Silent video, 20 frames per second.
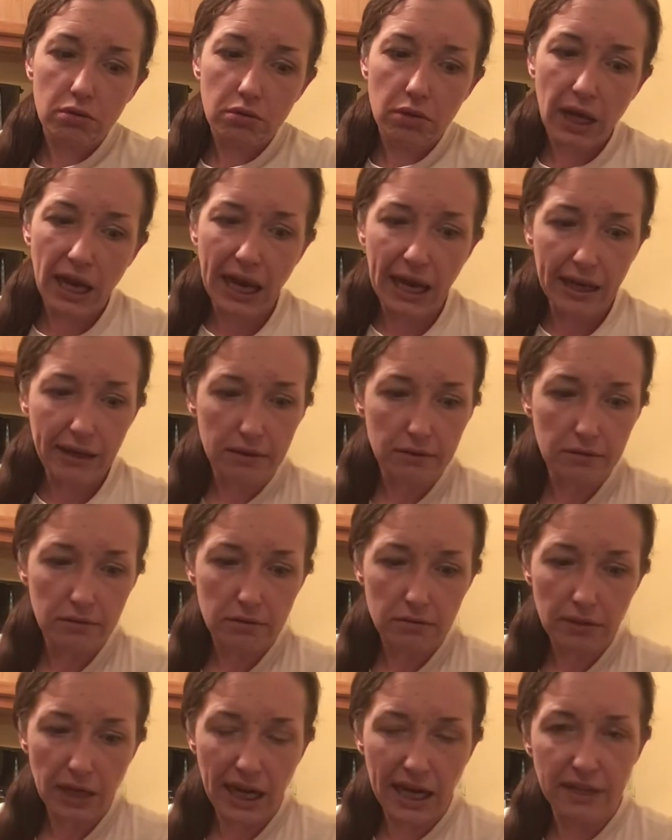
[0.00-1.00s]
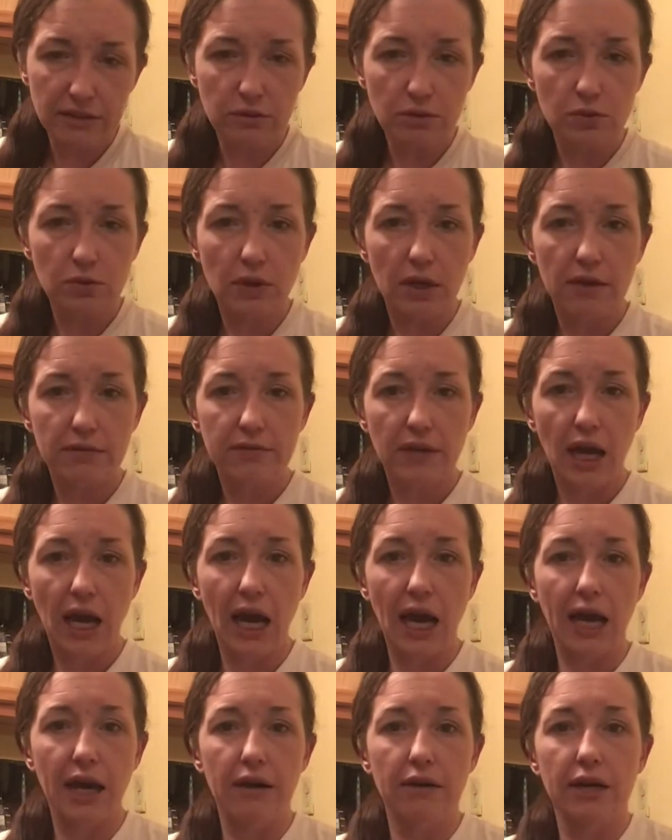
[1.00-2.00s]
eight, eight to twelve.
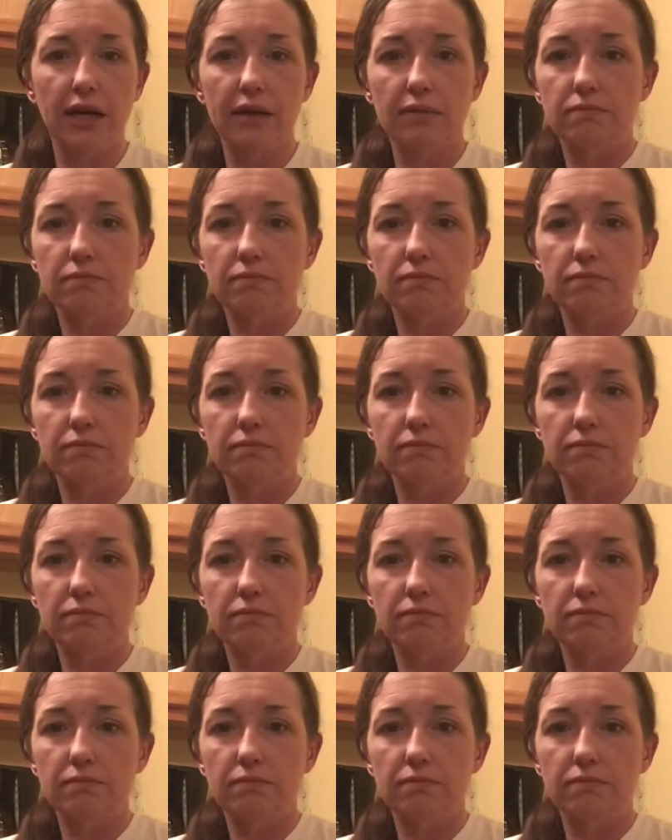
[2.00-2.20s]
I don't know.